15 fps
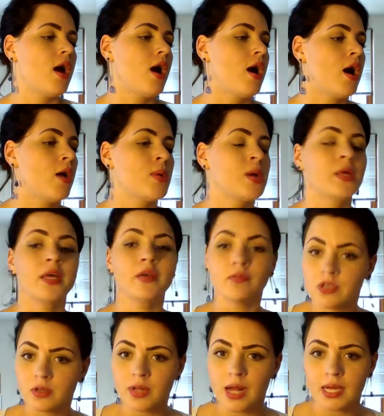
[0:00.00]
I only have
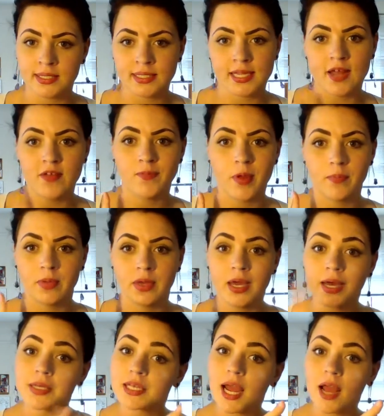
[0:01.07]
2 classes left, but
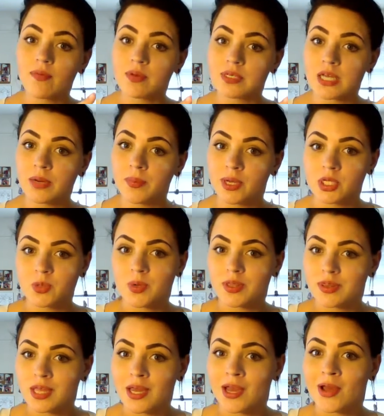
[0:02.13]
because I haven't done much
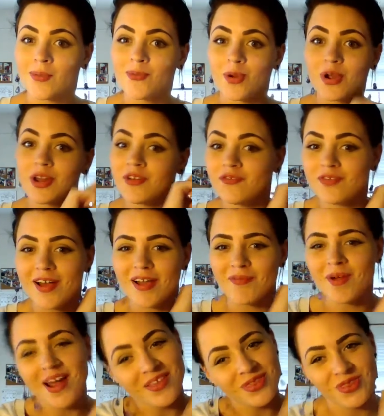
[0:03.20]
with them, we're going to fly
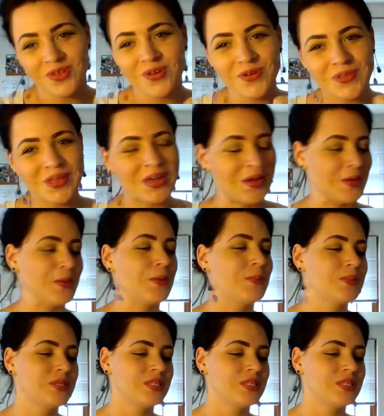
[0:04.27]
right through them.